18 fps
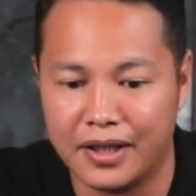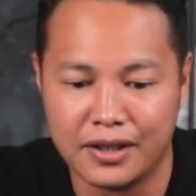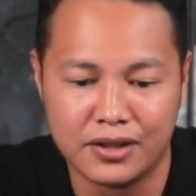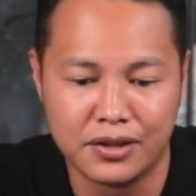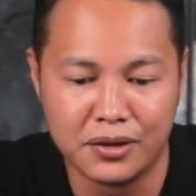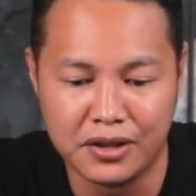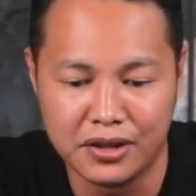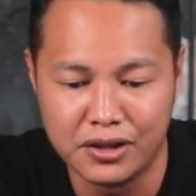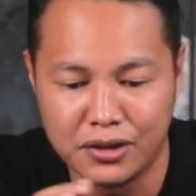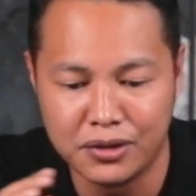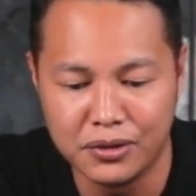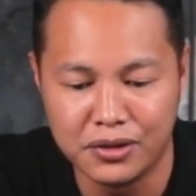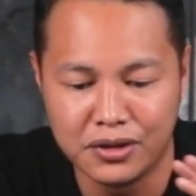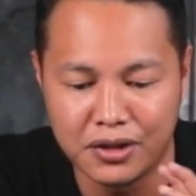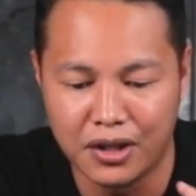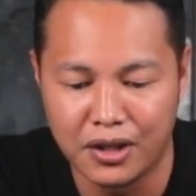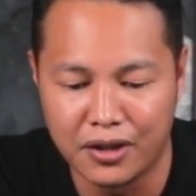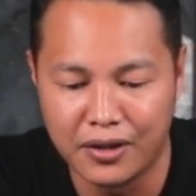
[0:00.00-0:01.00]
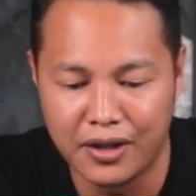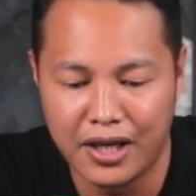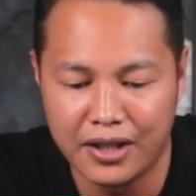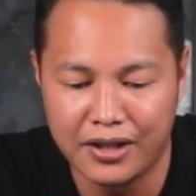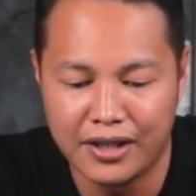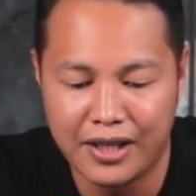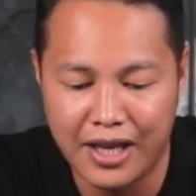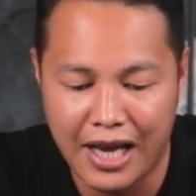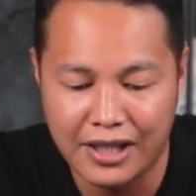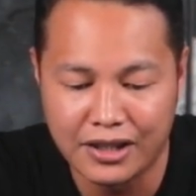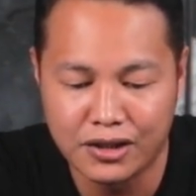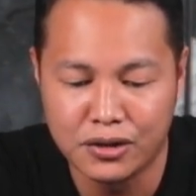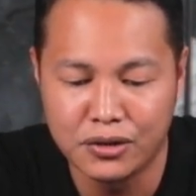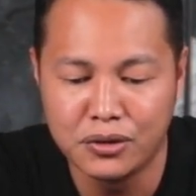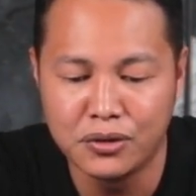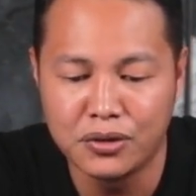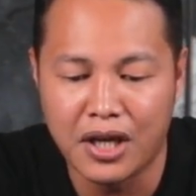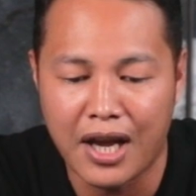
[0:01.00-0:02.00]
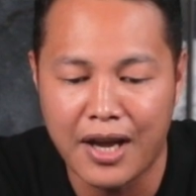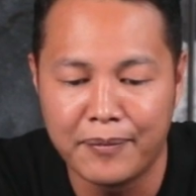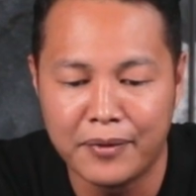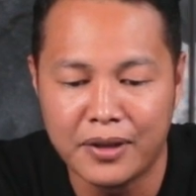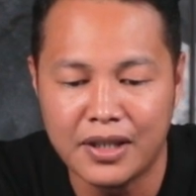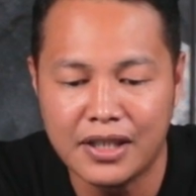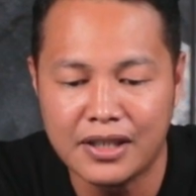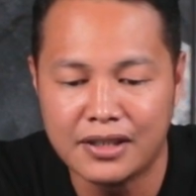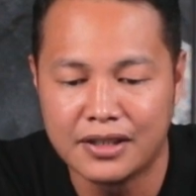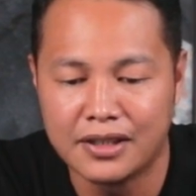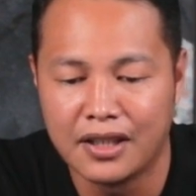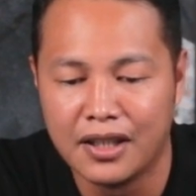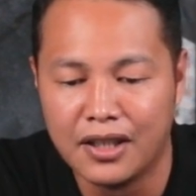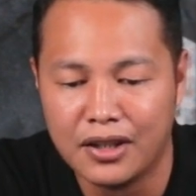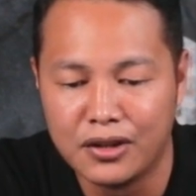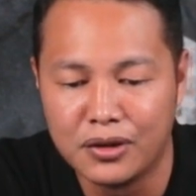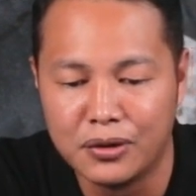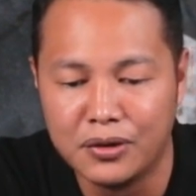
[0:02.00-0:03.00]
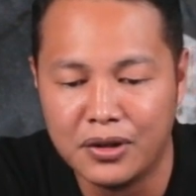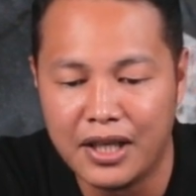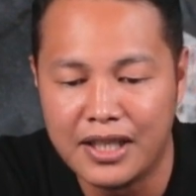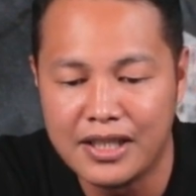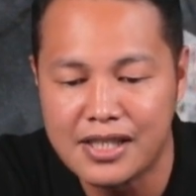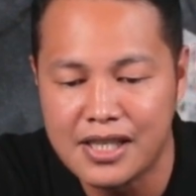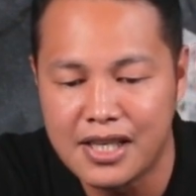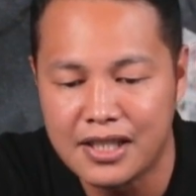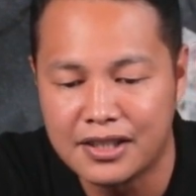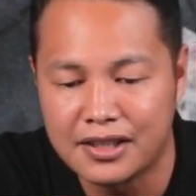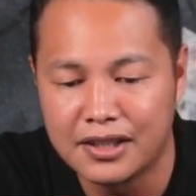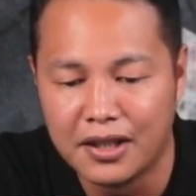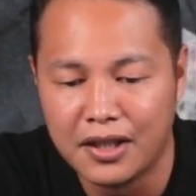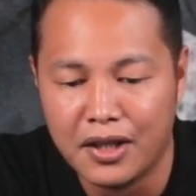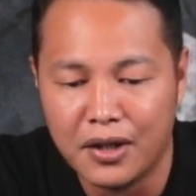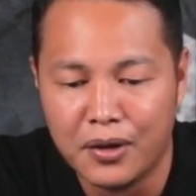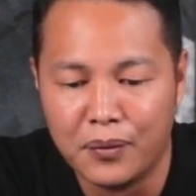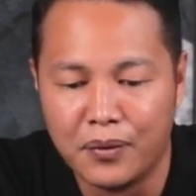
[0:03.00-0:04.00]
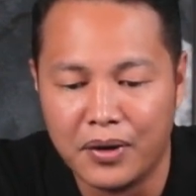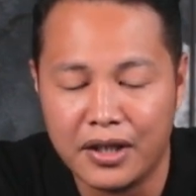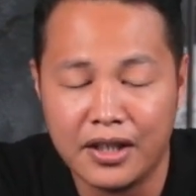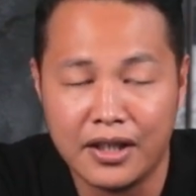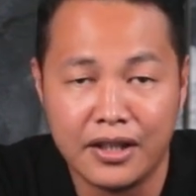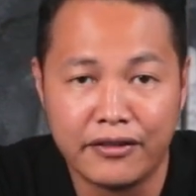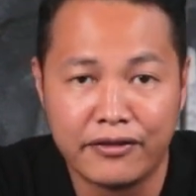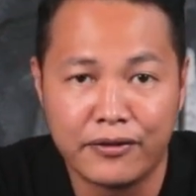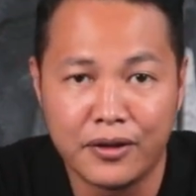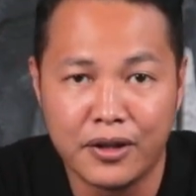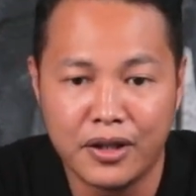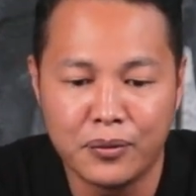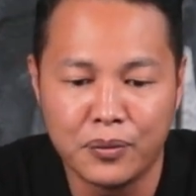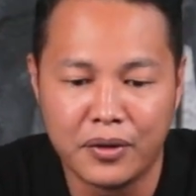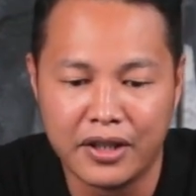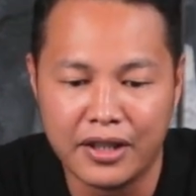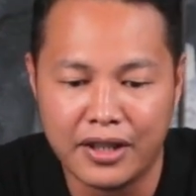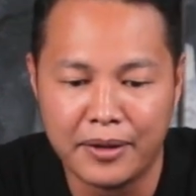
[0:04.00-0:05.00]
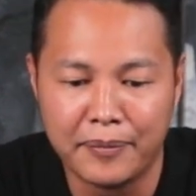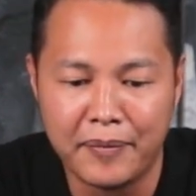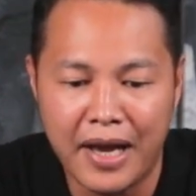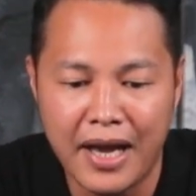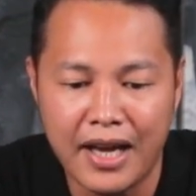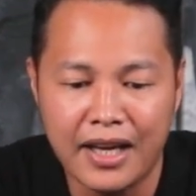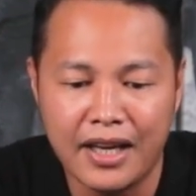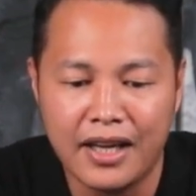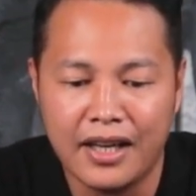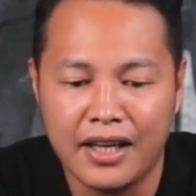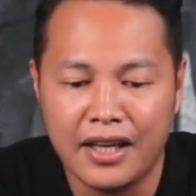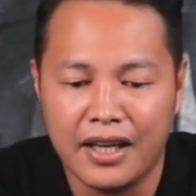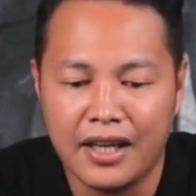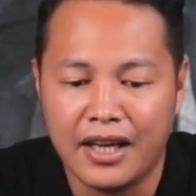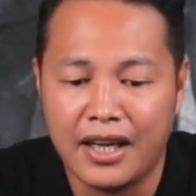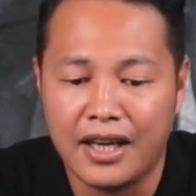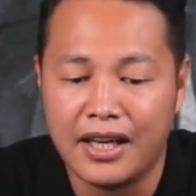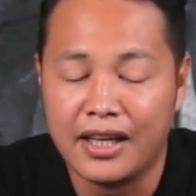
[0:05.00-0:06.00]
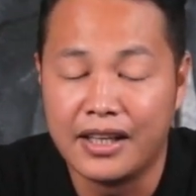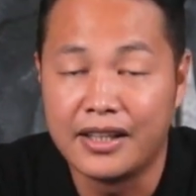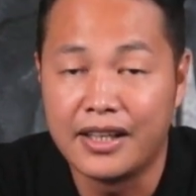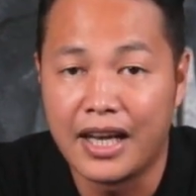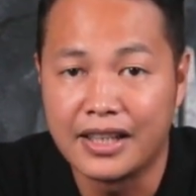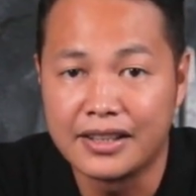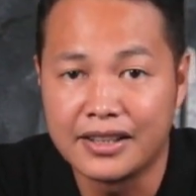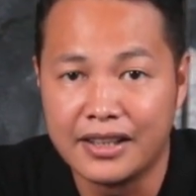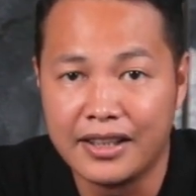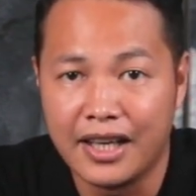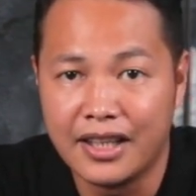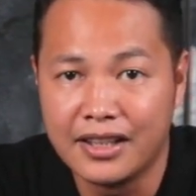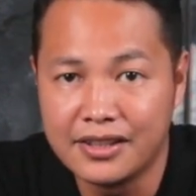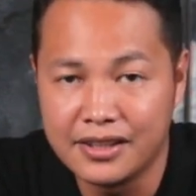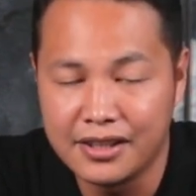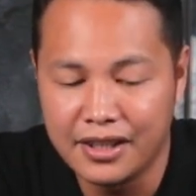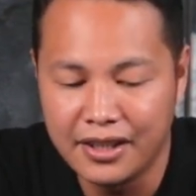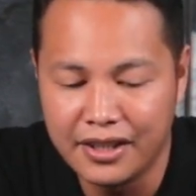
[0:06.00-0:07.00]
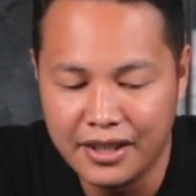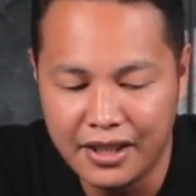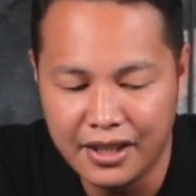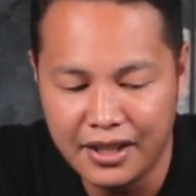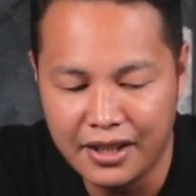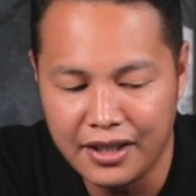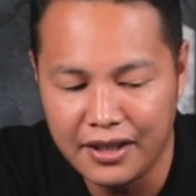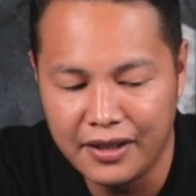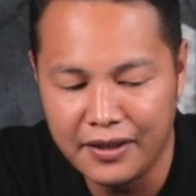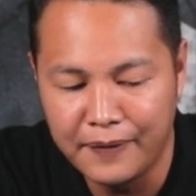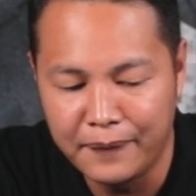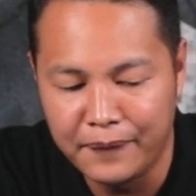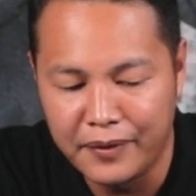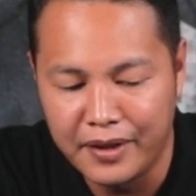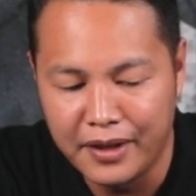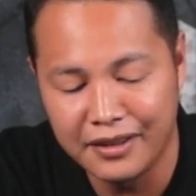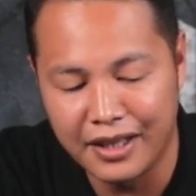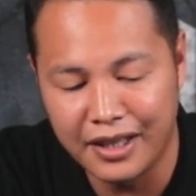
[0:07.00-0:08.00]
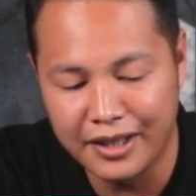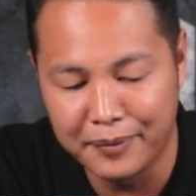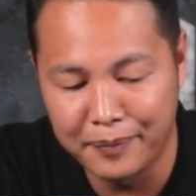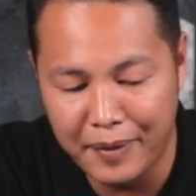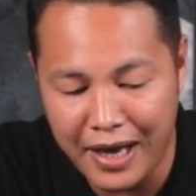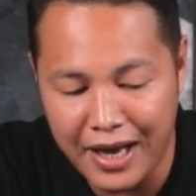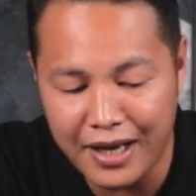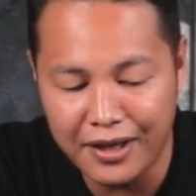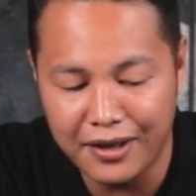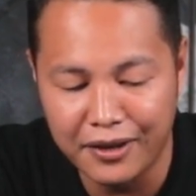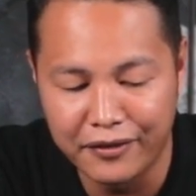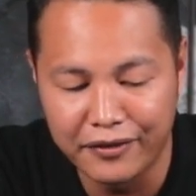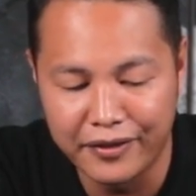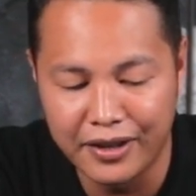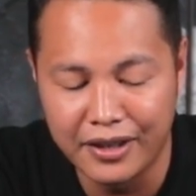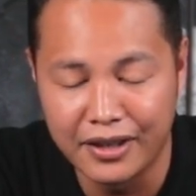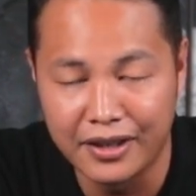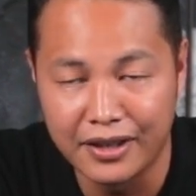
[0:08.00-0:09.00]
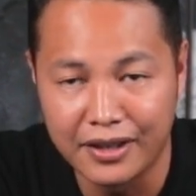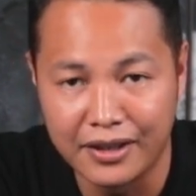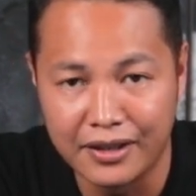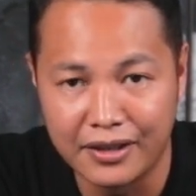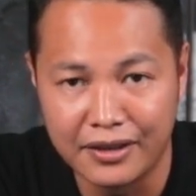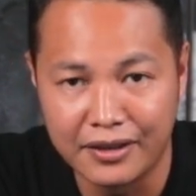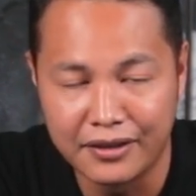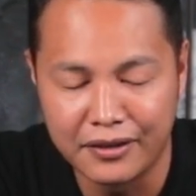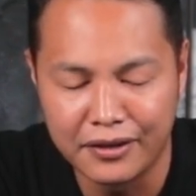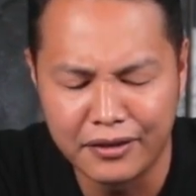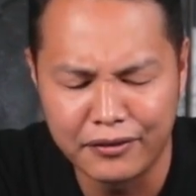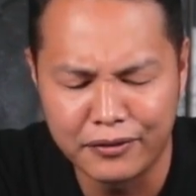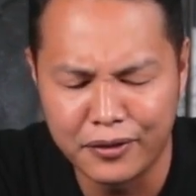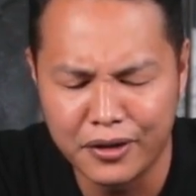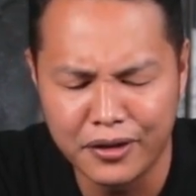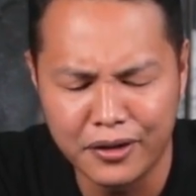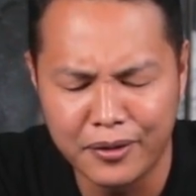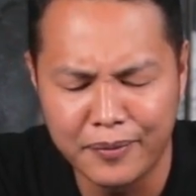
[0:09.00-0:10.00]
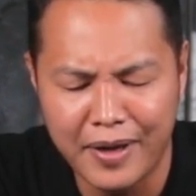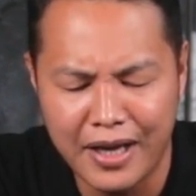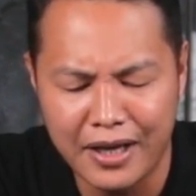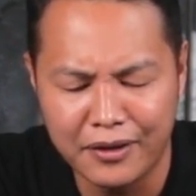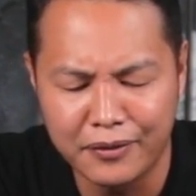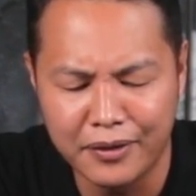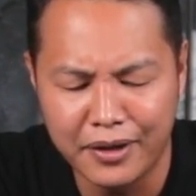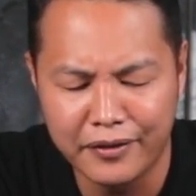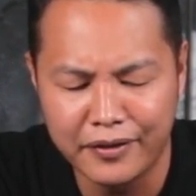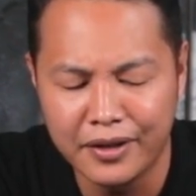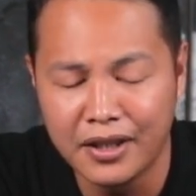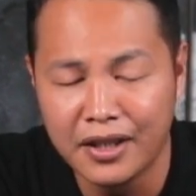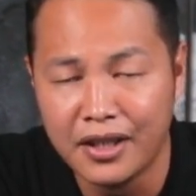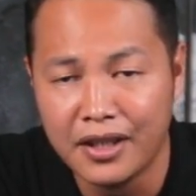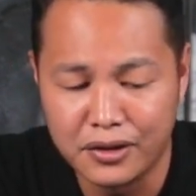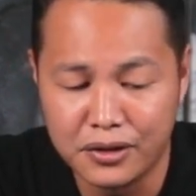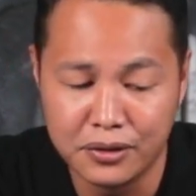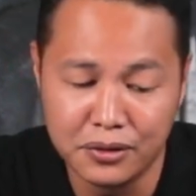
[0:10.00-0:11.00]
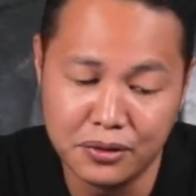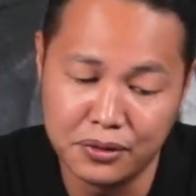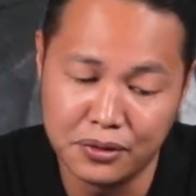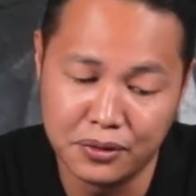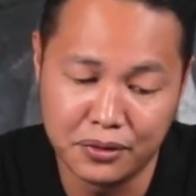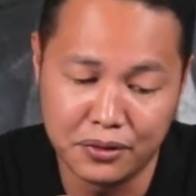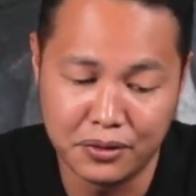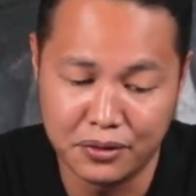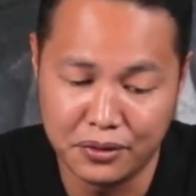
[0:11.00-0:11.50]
So it shoots all around. It has two cameras, two lenses, one in the front, one in the back. It has an LCD at the back of the front or back, whatever, to